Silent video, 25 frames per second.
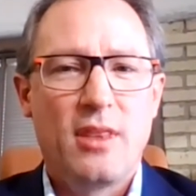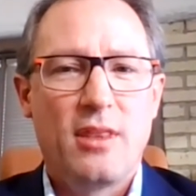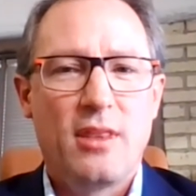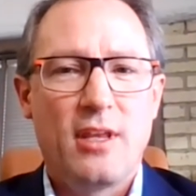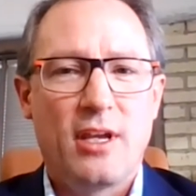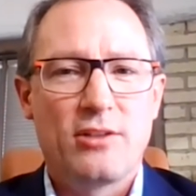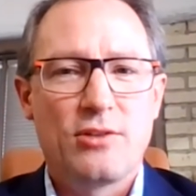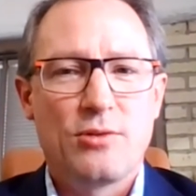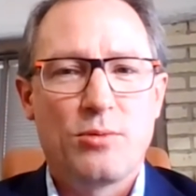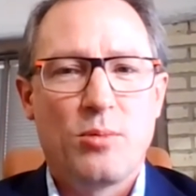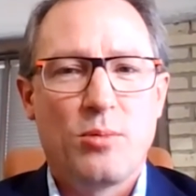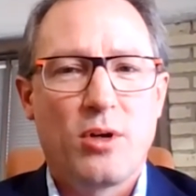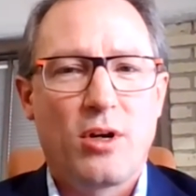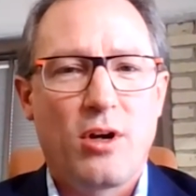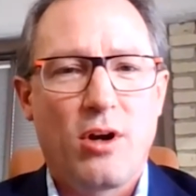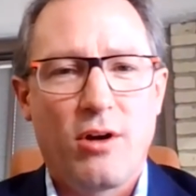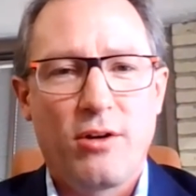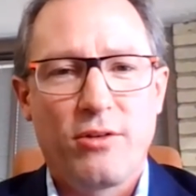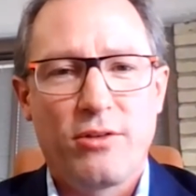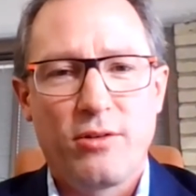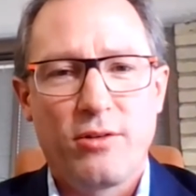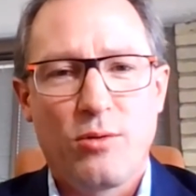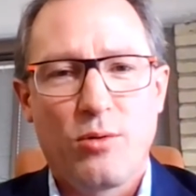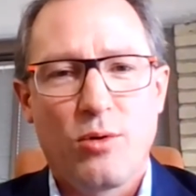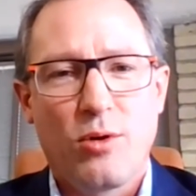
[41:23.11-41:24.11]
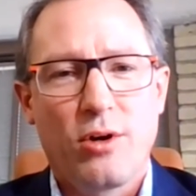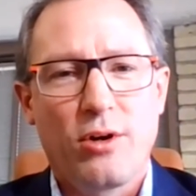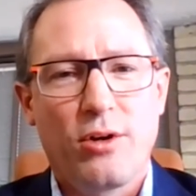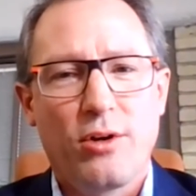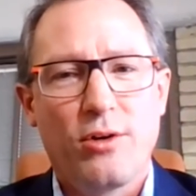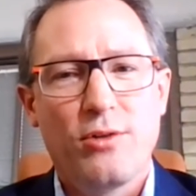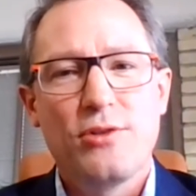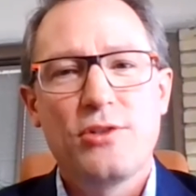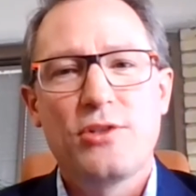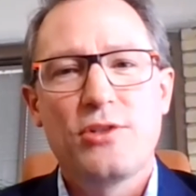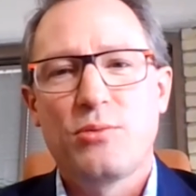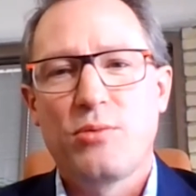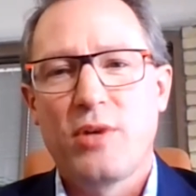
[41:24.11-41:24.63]
That's where MacArthur ore
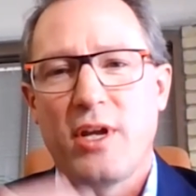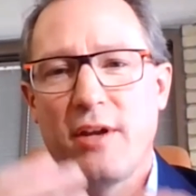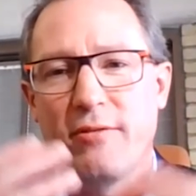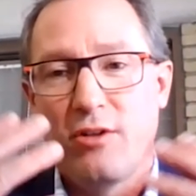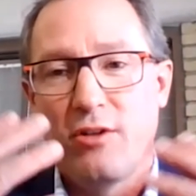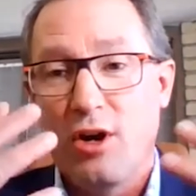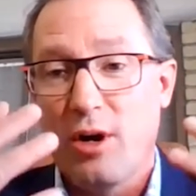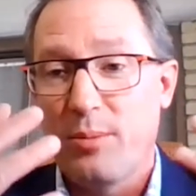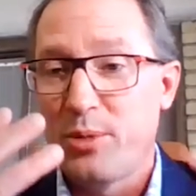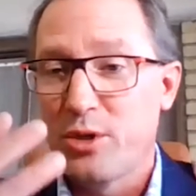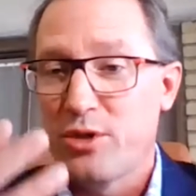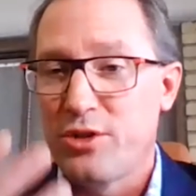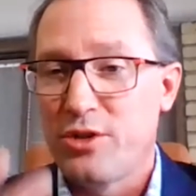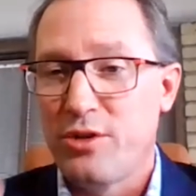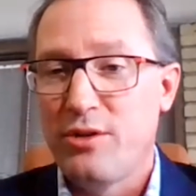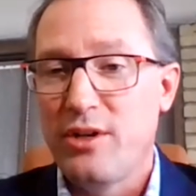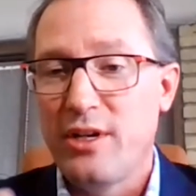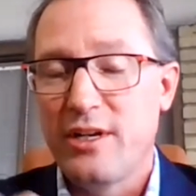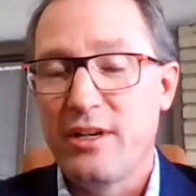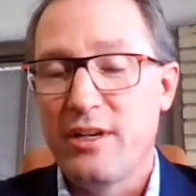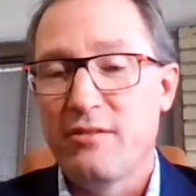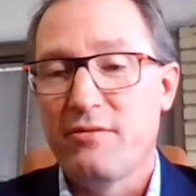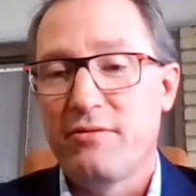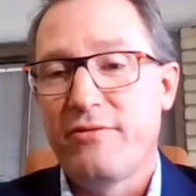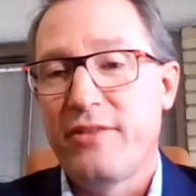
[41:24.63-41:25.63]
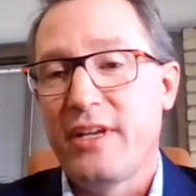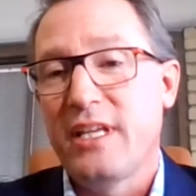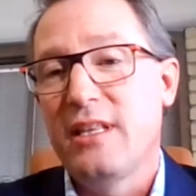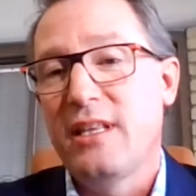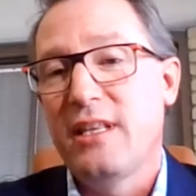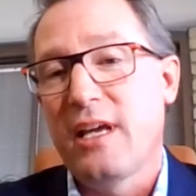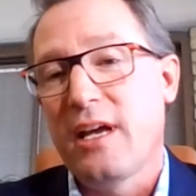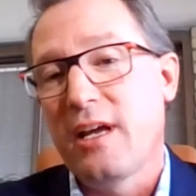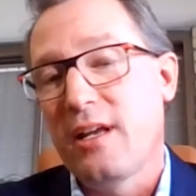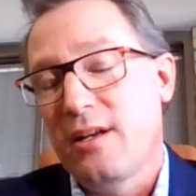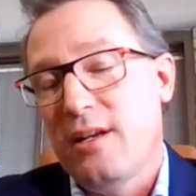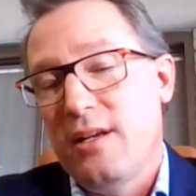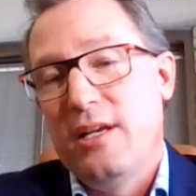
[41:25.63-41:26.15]
goes. We have an opportunity to feed
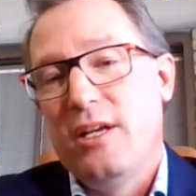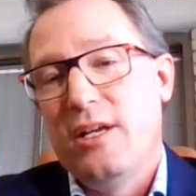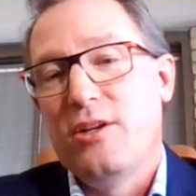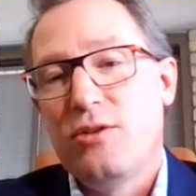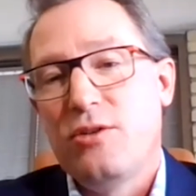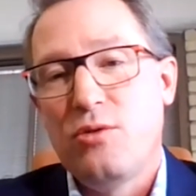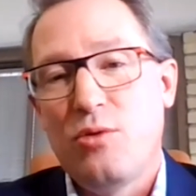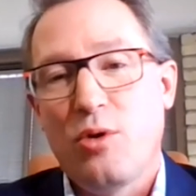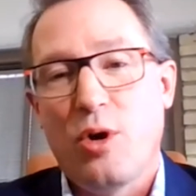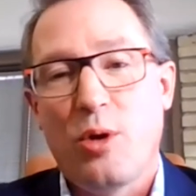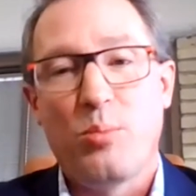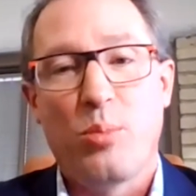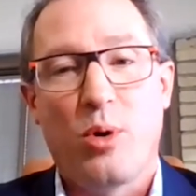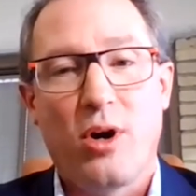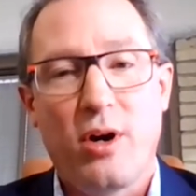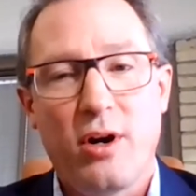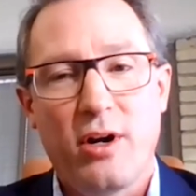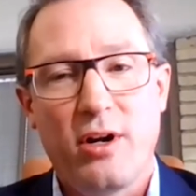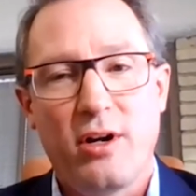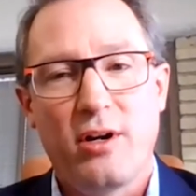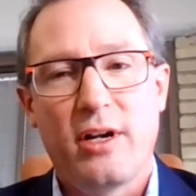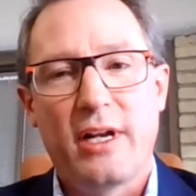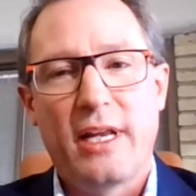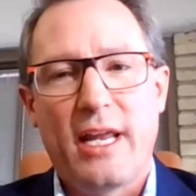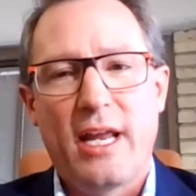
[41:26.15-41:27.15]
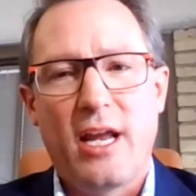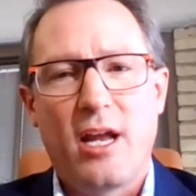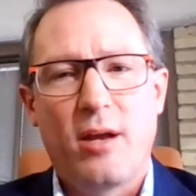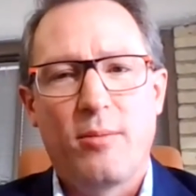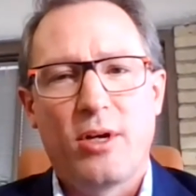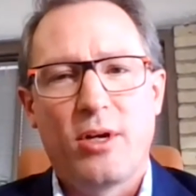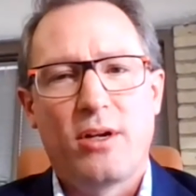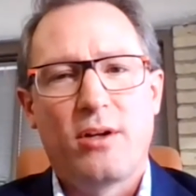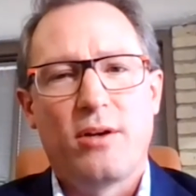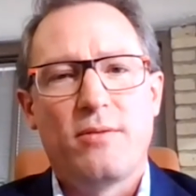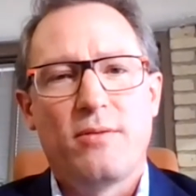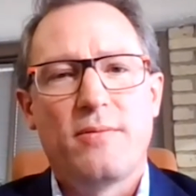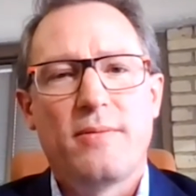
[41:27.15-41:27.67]
that to our partner in
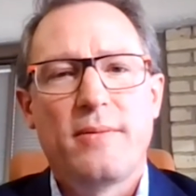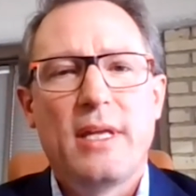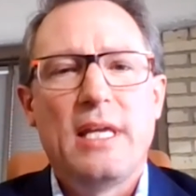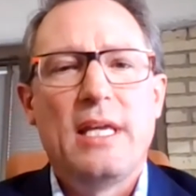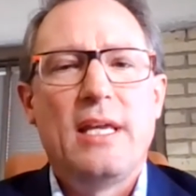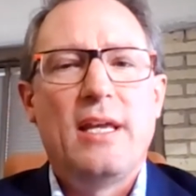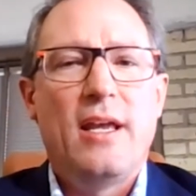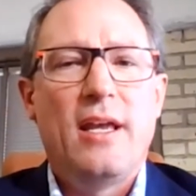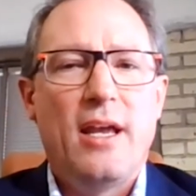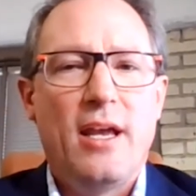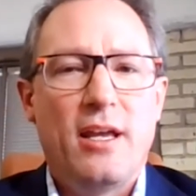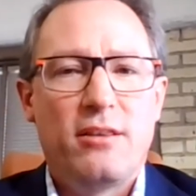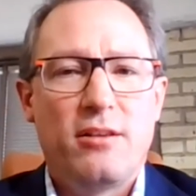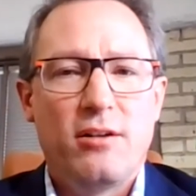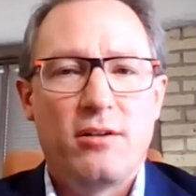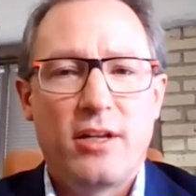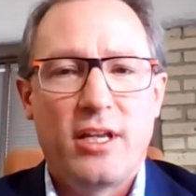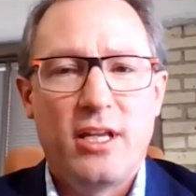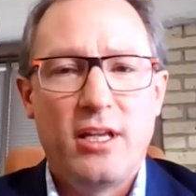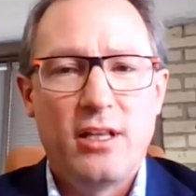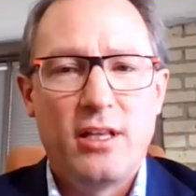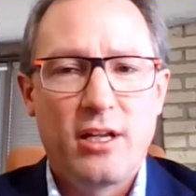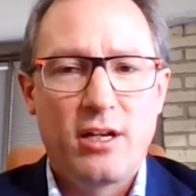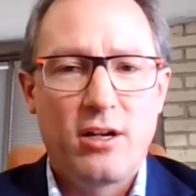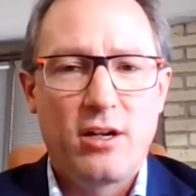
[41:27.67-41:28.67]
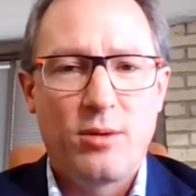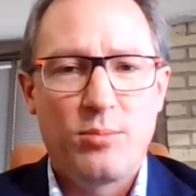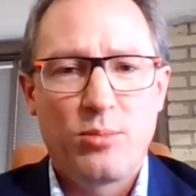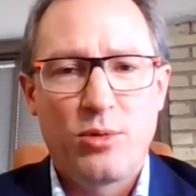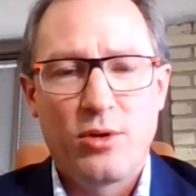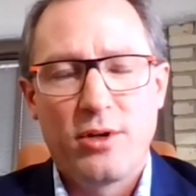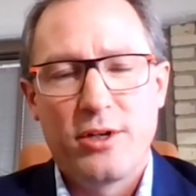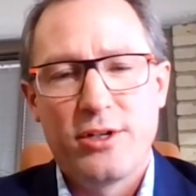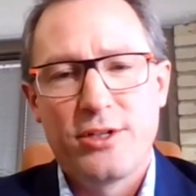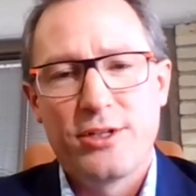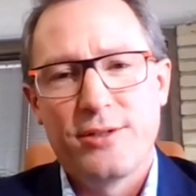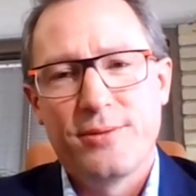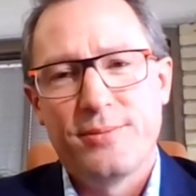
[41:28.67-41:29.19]
Cameco at their Key Lake
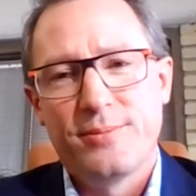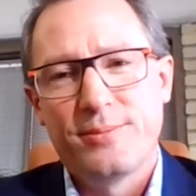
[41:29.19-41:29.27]
operation.